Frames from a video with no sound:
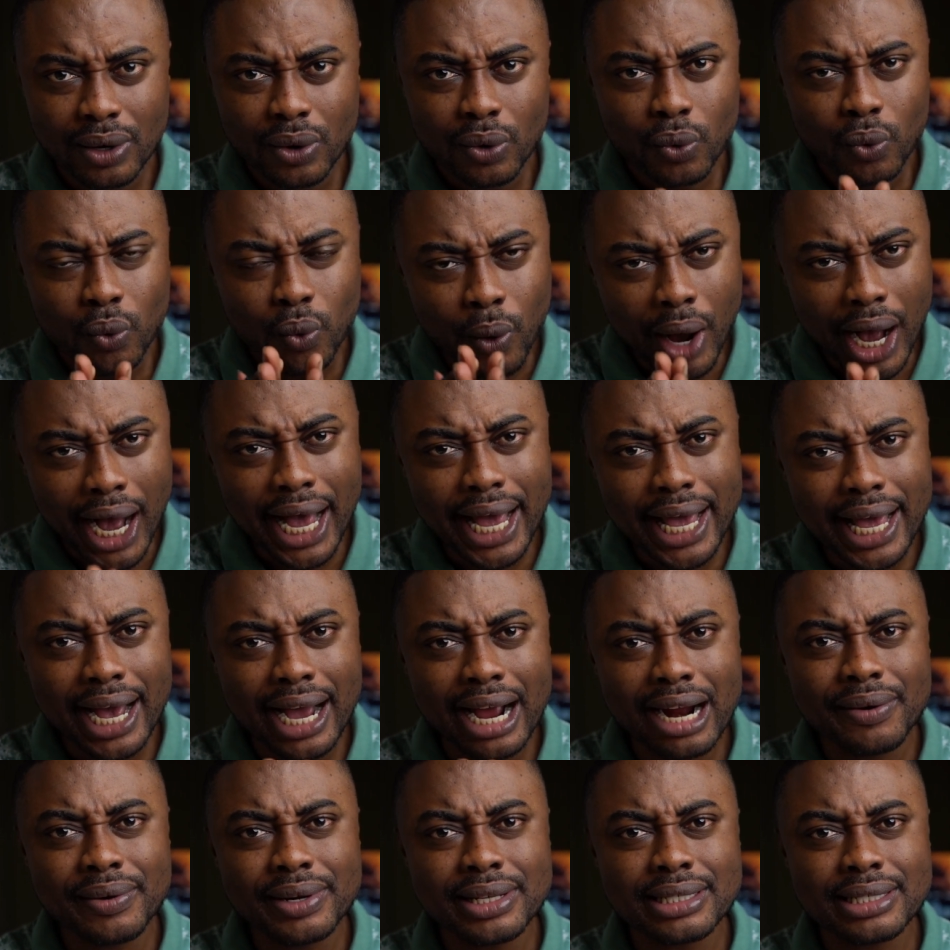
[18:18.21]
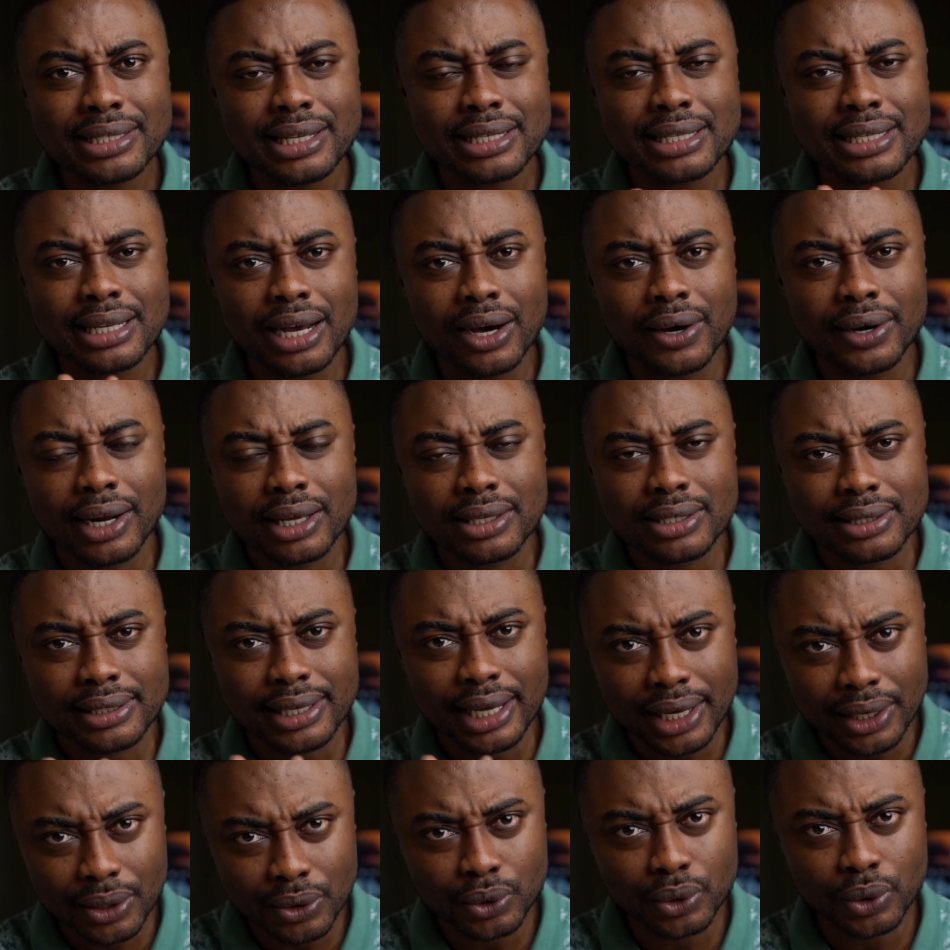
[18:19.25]
why aren't the other
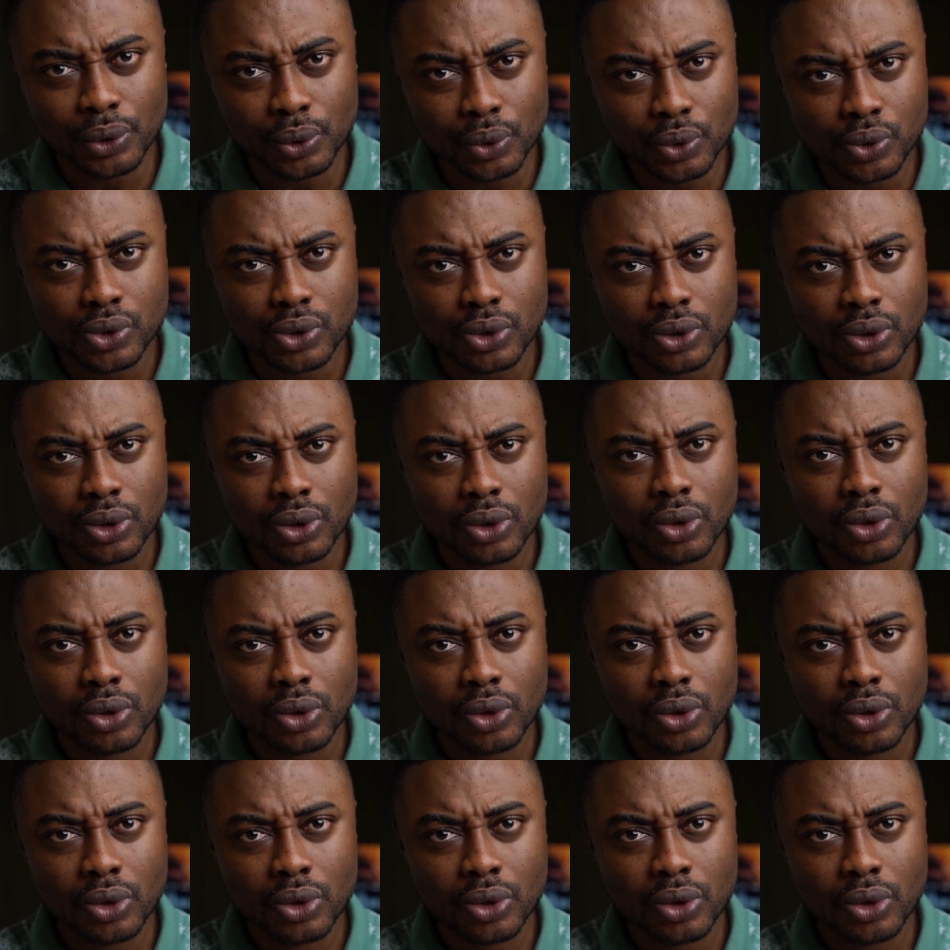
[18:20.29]
telcos